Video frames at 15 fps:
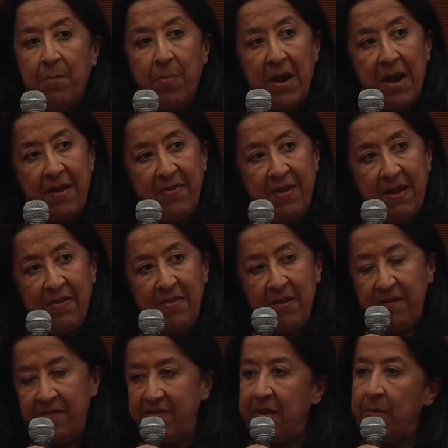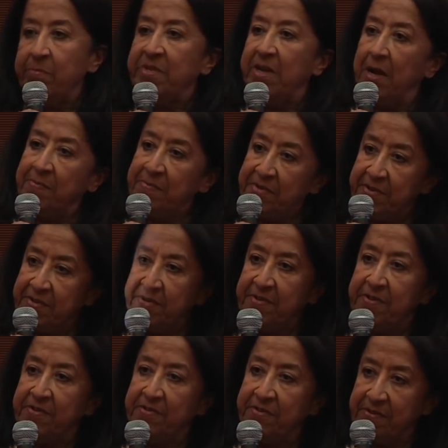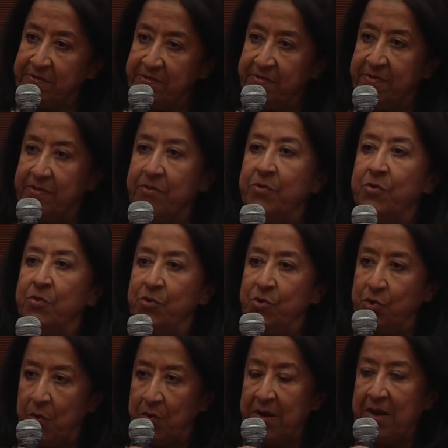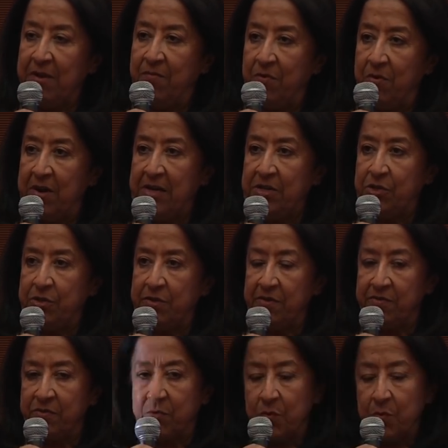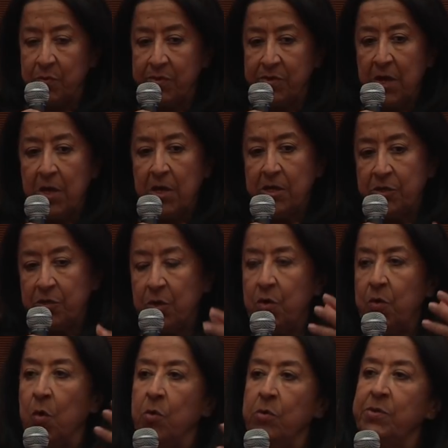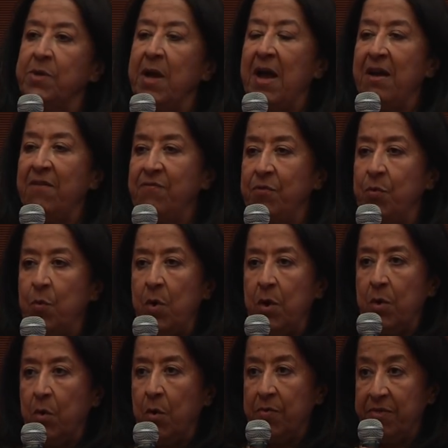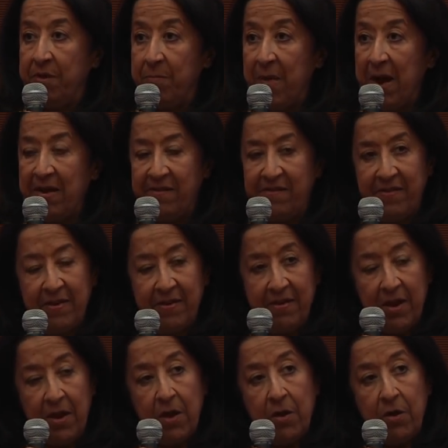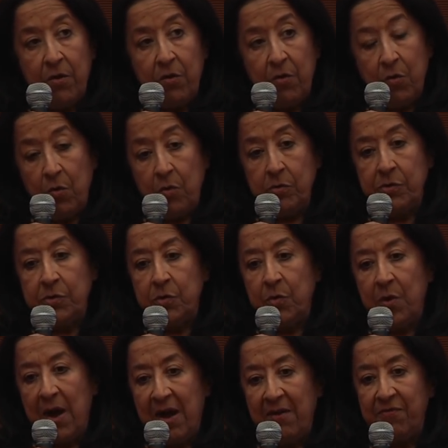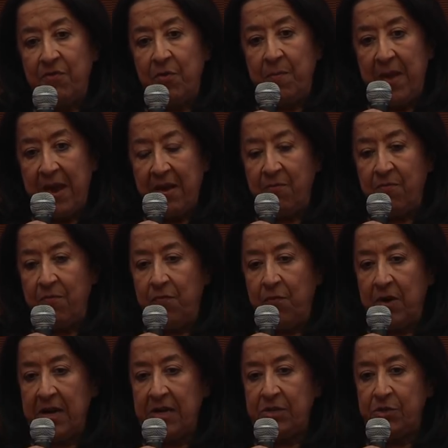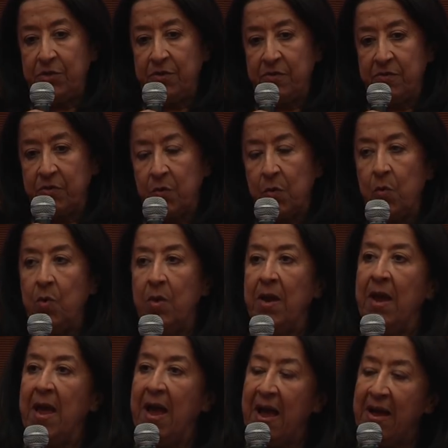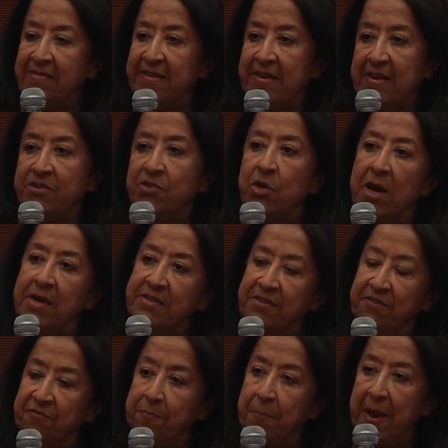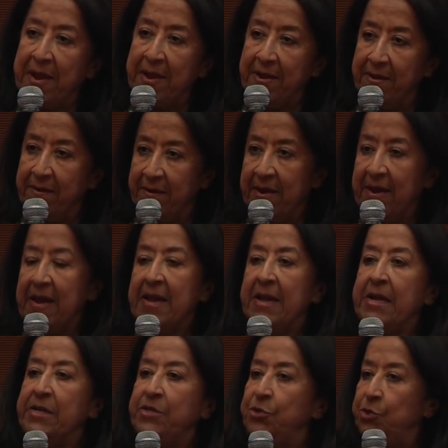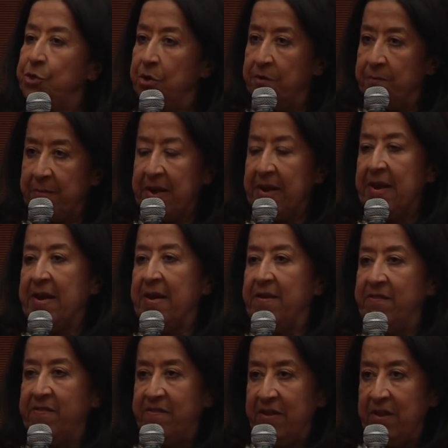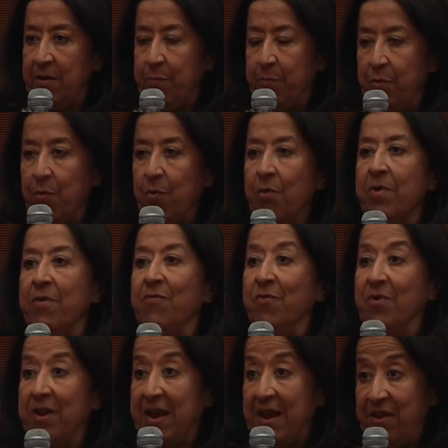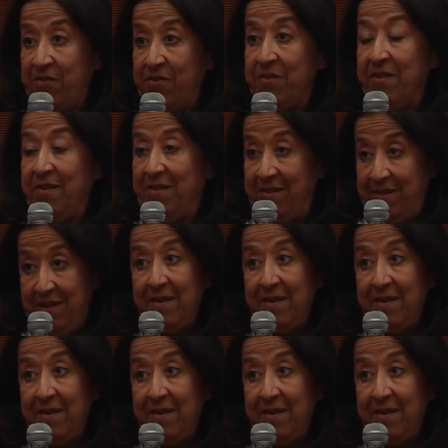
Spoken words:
But I think there is sometimes resistance to joining vocational schools. So you also have to work on the mindset. You also have to make vocational school as an attractive pay. In Germany, in Singapore, vocational